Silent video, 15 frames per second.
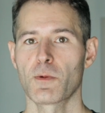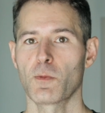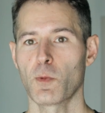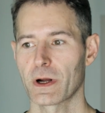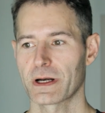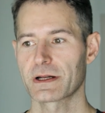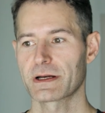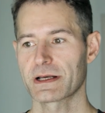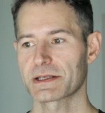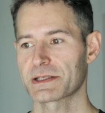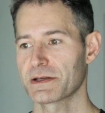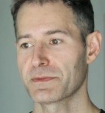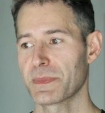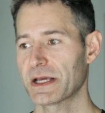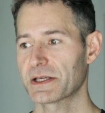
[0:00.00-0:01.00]
what it is
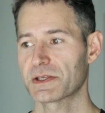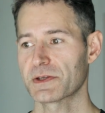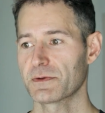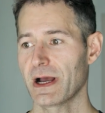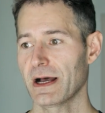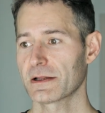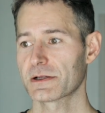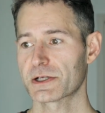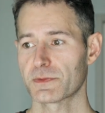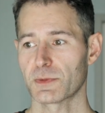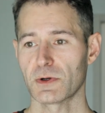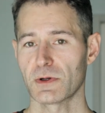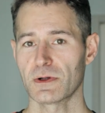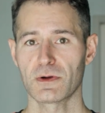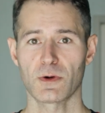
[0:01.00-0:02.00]
that makes you
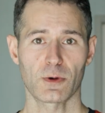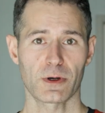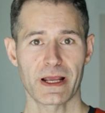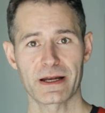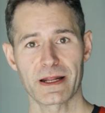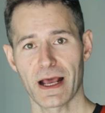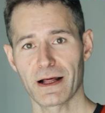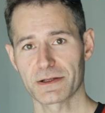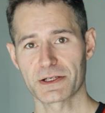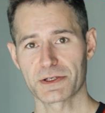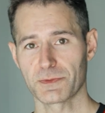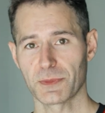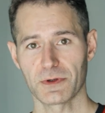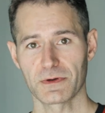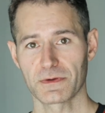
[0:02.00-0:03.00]
eligible or
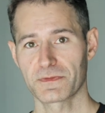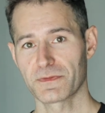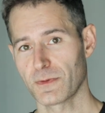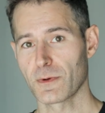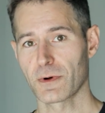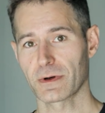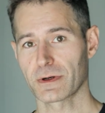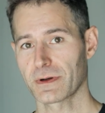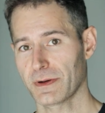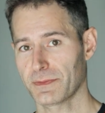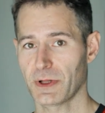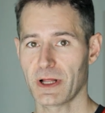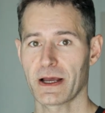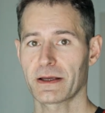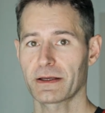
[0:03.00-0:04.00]
ineligible for
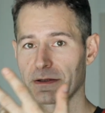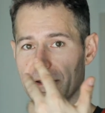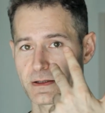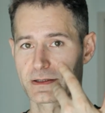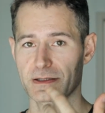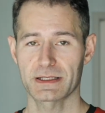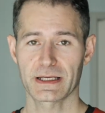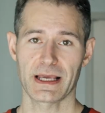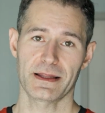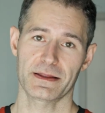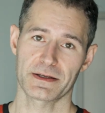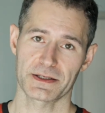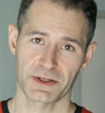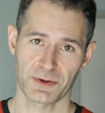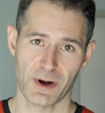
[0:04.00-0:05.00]
applying to get
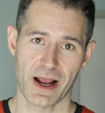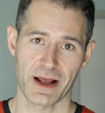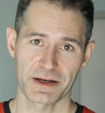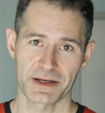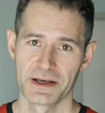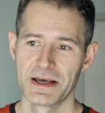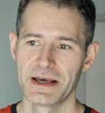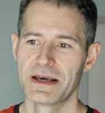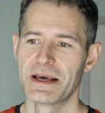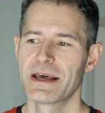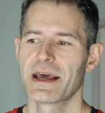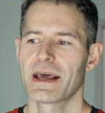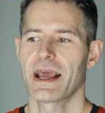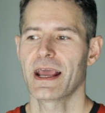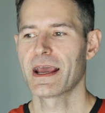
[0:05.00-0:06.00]
this grant.
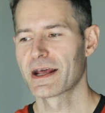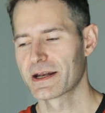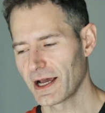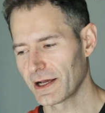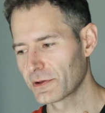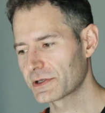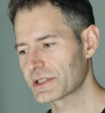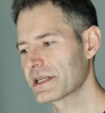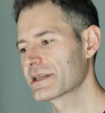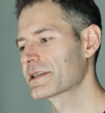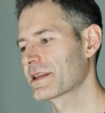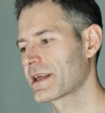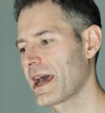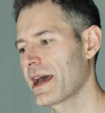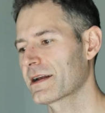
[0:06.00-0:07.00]
And I looked
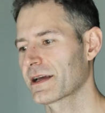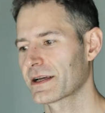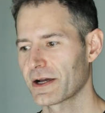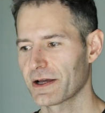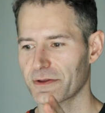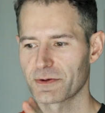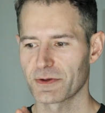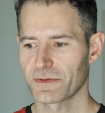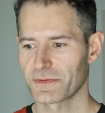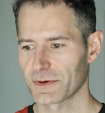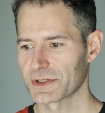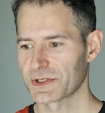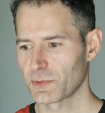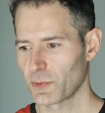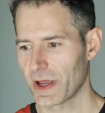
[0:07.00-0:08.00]
into that and I got through the
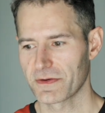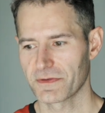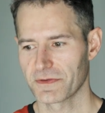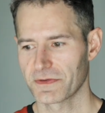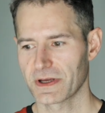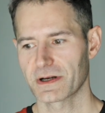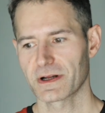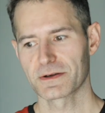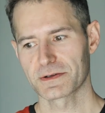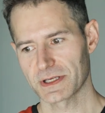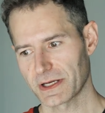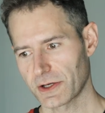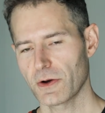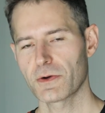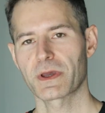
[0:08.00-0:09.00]
first wave of it and I was
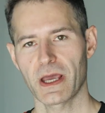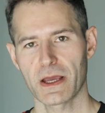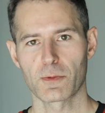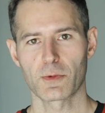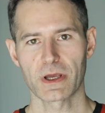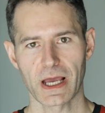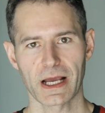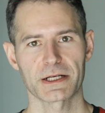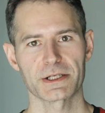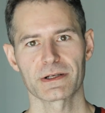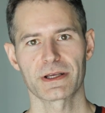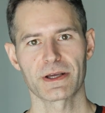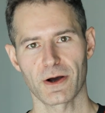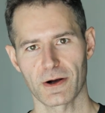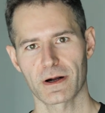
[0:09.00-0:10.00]
like, okay, we
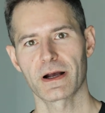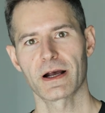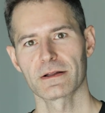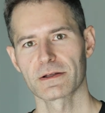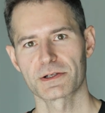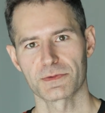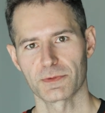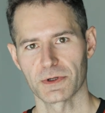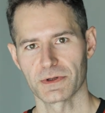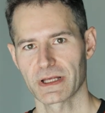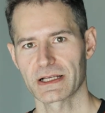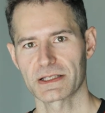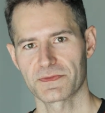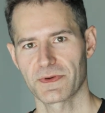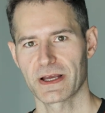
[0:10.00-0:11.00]
actually are eligible.
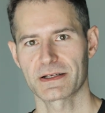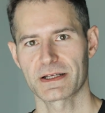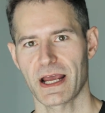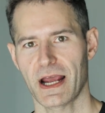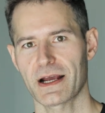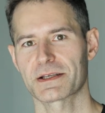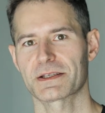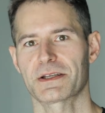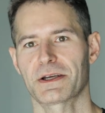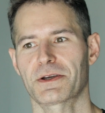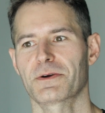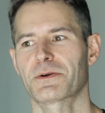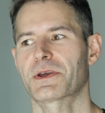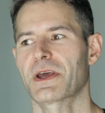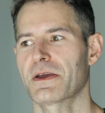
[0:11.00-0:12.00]
That's
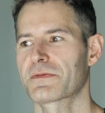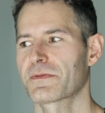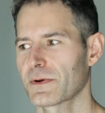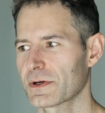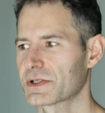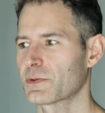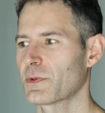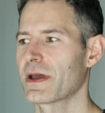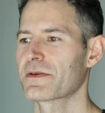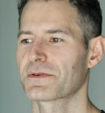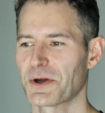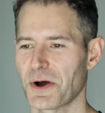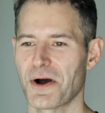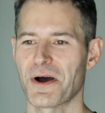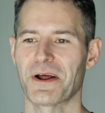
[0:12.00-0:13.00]
fantastic. Okay, first
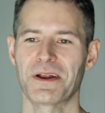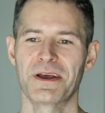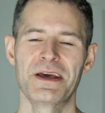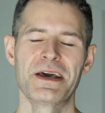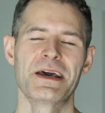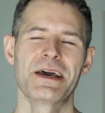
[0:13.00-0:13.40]
wave gone.